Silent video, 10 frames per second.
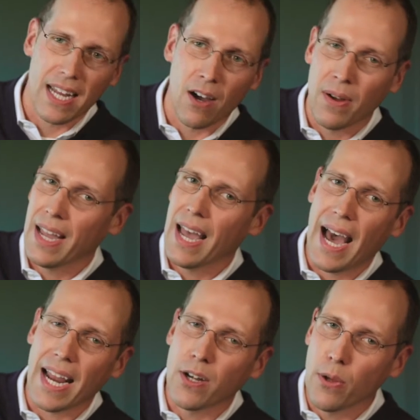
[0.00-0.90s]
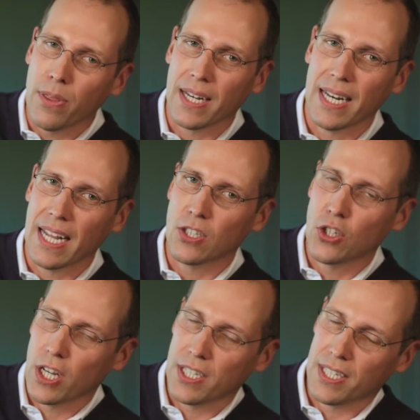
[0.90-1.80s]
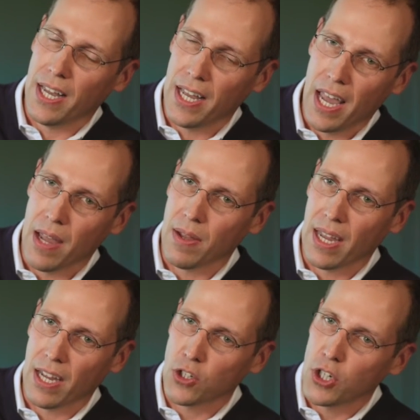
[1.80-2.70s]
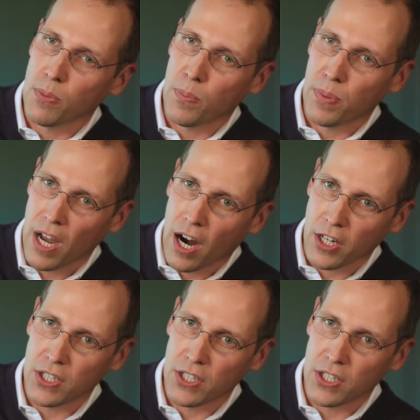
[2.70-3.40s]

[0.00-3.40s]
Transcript: And now I don't think that that's just a, a, a cheap PR